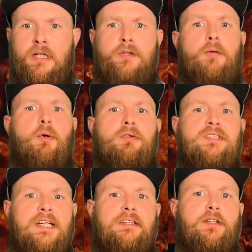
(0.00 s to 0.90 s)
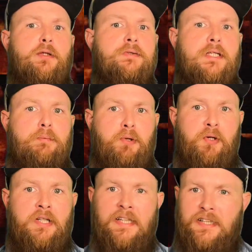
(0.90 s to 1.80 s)
Then we'll dig a little
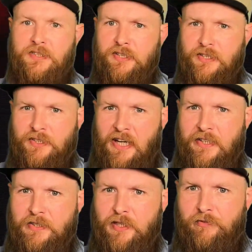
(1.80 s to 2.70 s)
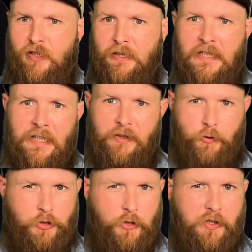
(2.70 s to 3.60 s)
deeper into the scientific and
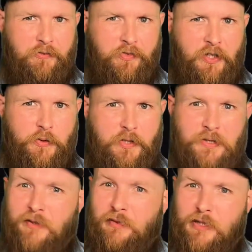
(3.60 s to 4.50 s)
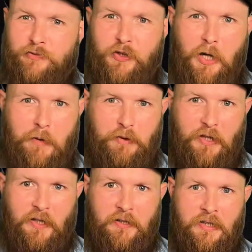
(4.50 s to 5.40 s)
alternative theories of this
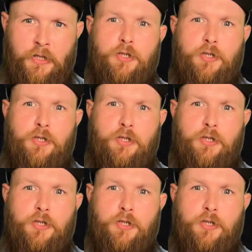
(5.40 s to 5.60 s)
phenomenon